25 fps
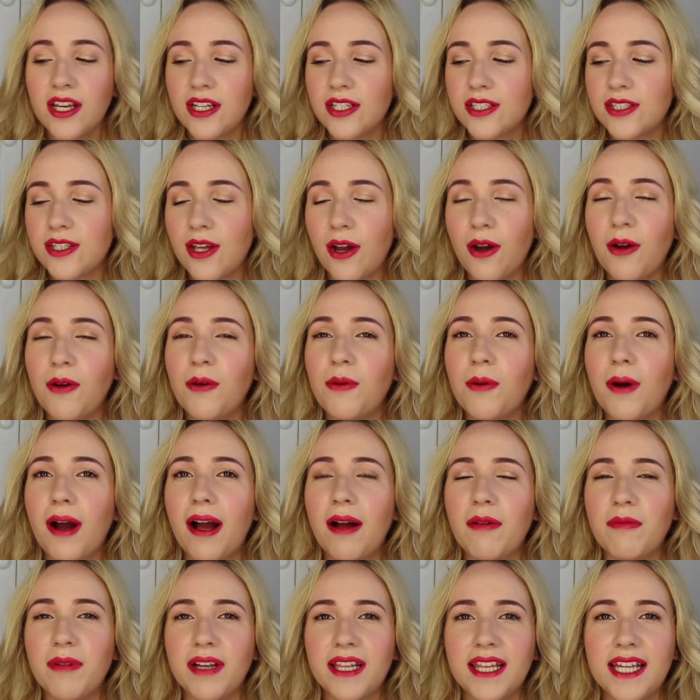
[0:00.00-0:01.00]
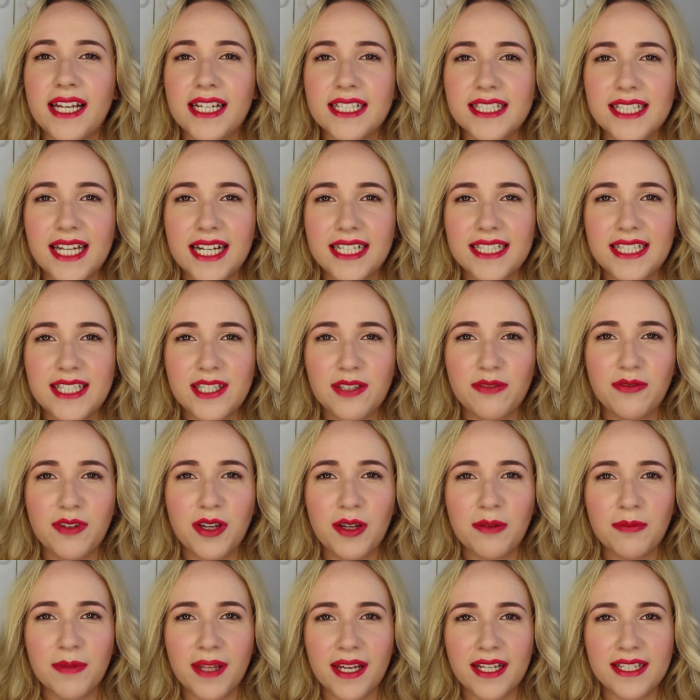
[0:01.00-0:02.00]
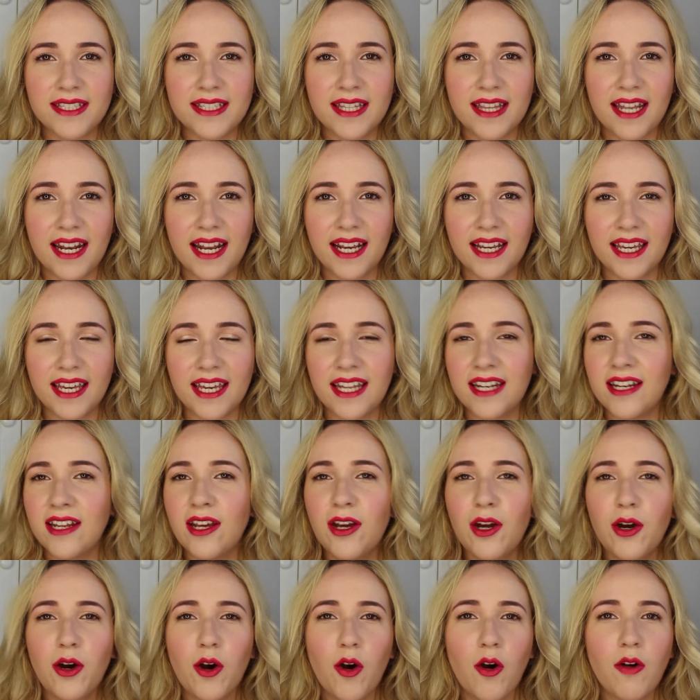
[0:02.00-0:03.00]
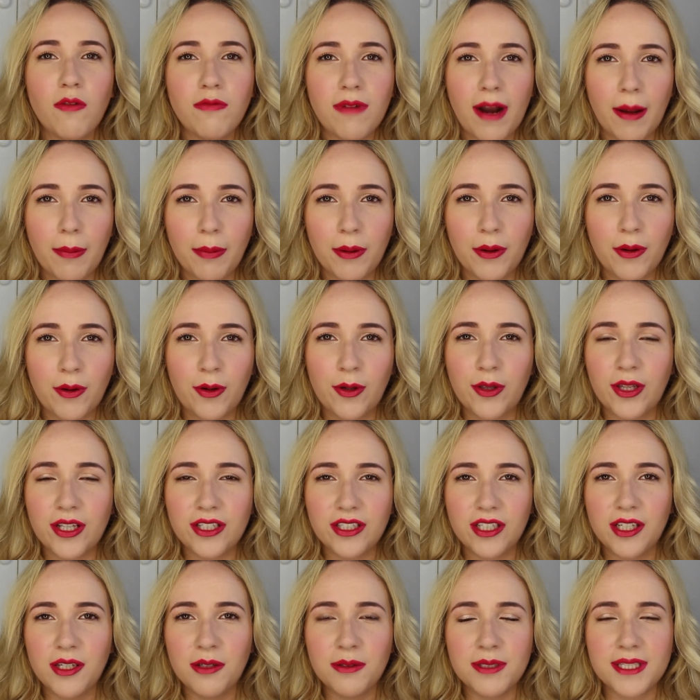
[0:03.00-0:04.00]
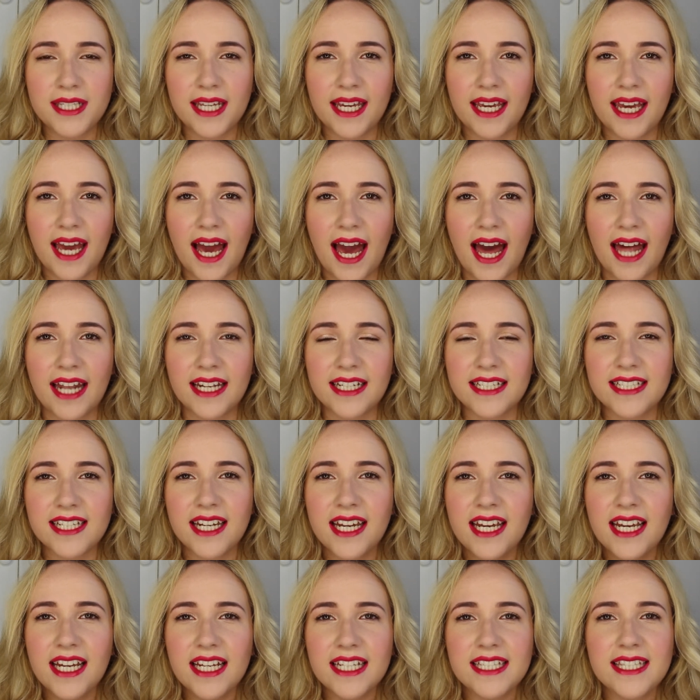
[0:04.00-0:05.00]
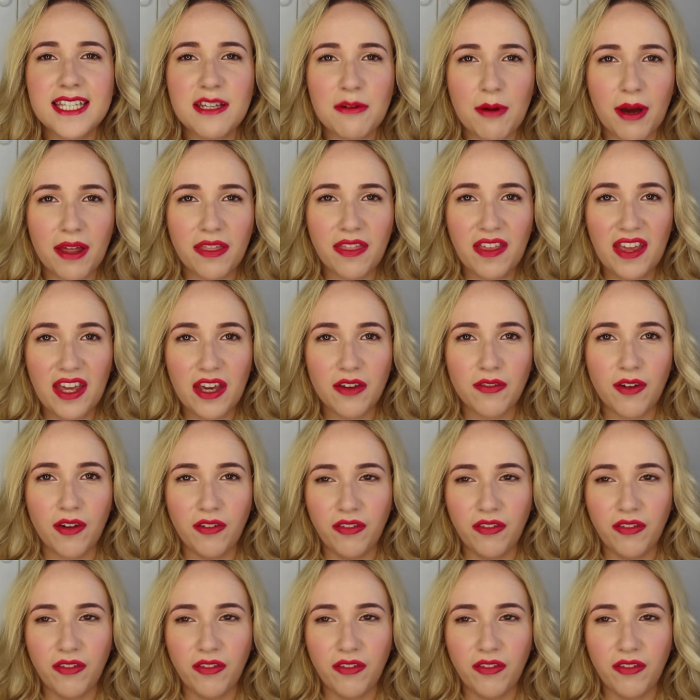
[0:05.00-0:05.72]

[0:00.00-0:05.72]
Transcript: So I'm really excited to film this so then I can unwrap it all and use it and see what I think of